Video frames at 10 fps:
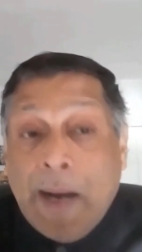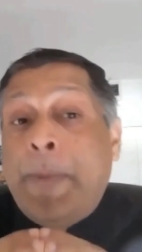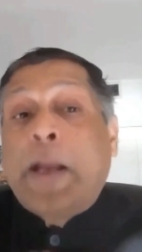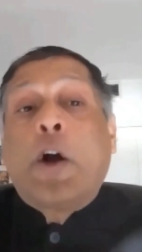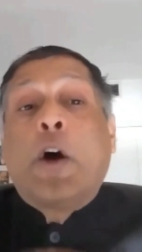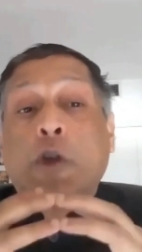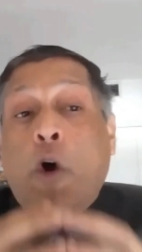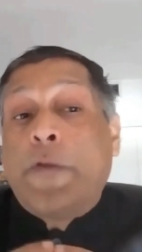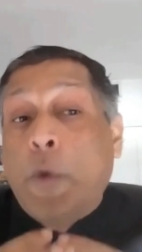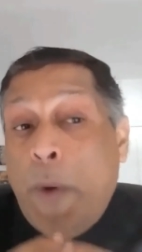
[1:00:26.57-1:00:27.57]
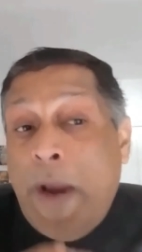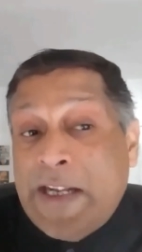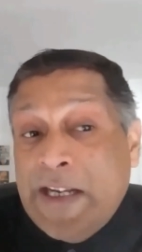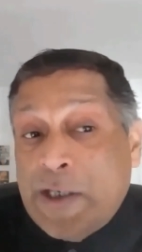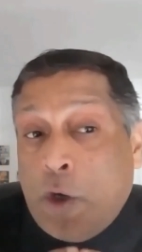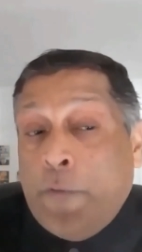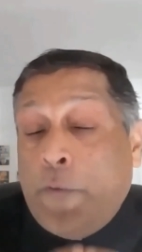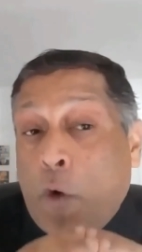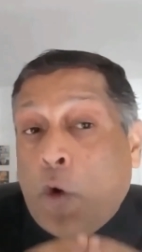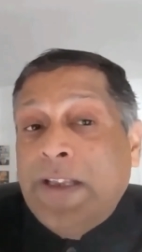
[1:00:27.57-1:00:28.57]
because of the weightage
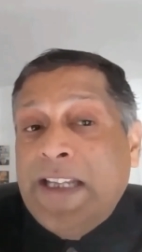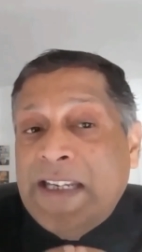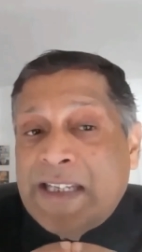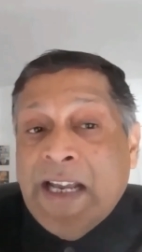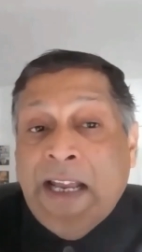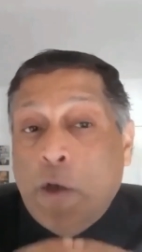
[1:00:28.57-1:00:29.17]
of all these,